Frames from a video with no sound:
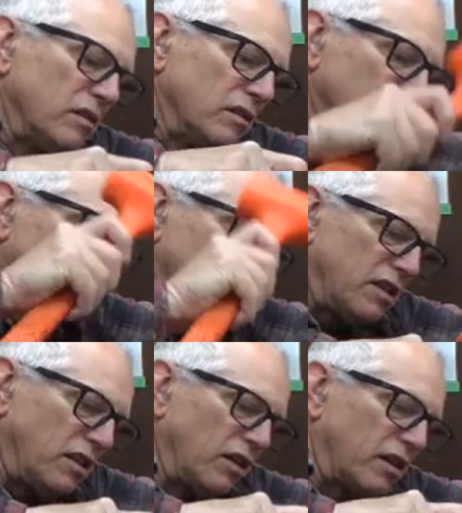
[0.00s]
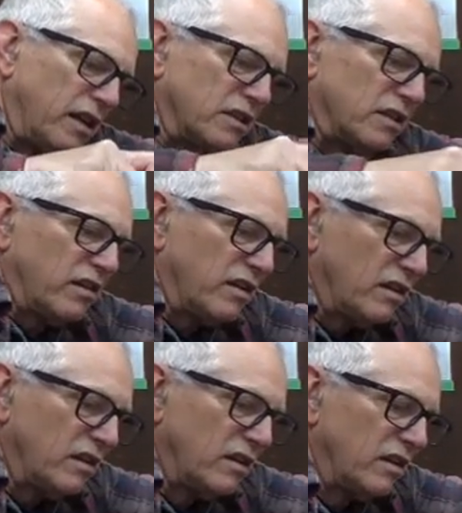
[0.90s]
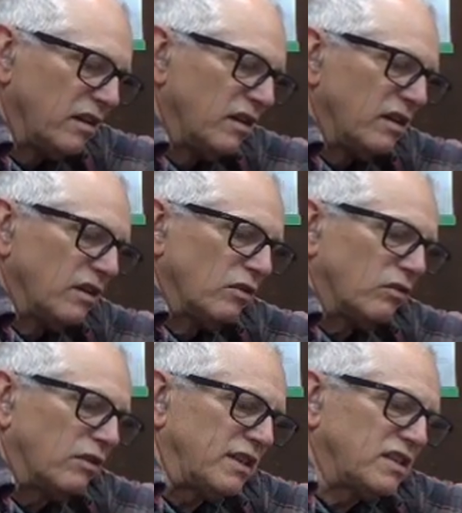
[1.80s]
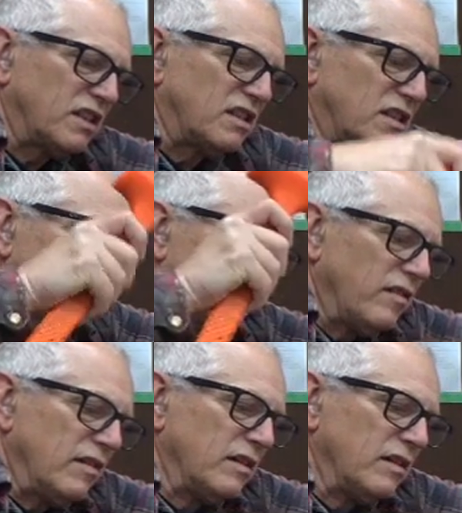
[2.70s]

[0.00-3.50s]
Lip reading: Well, I can see all kinds of rust and stuff